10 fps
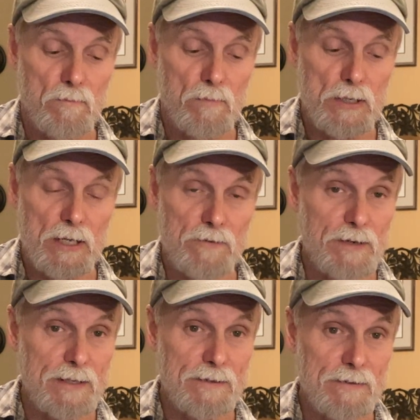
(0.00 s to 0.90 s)
And you got to
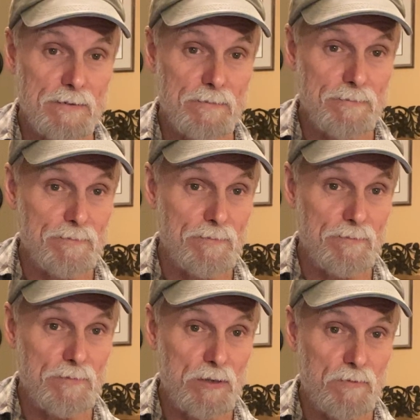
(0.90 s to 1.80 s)
find
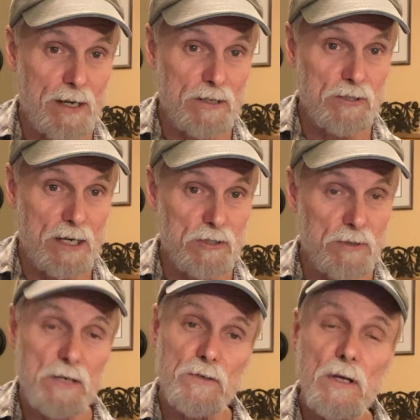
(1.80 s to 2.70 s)
a change
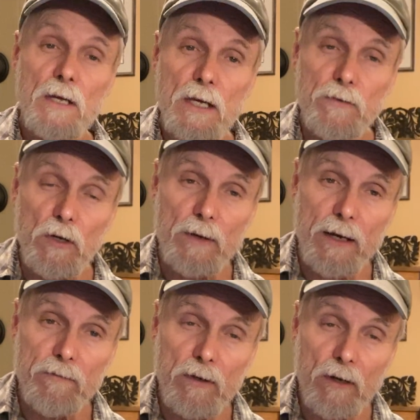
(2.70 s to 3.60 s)
string. If you don't
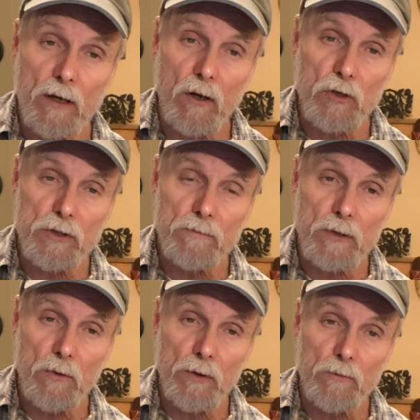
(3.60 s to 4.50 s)
have a close
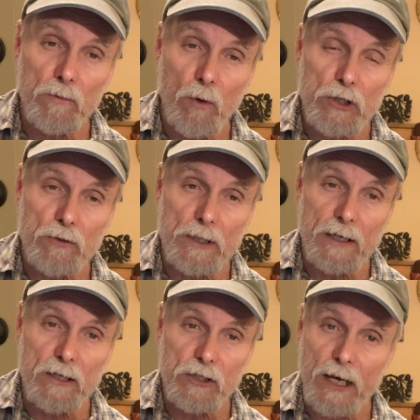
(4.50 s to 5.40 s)
note on one string, you
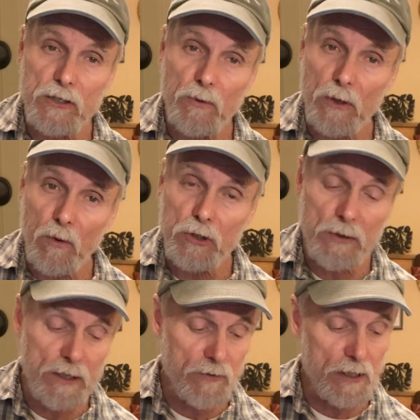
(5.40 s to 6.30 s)
got to change to a lower
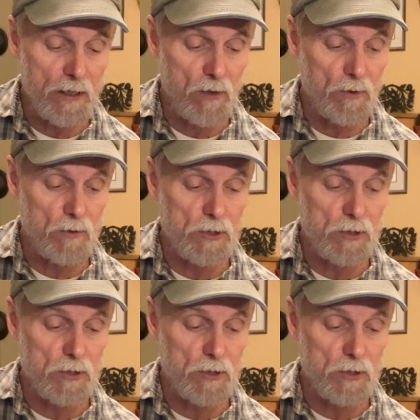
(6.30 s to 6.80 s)
string if you need a lower note.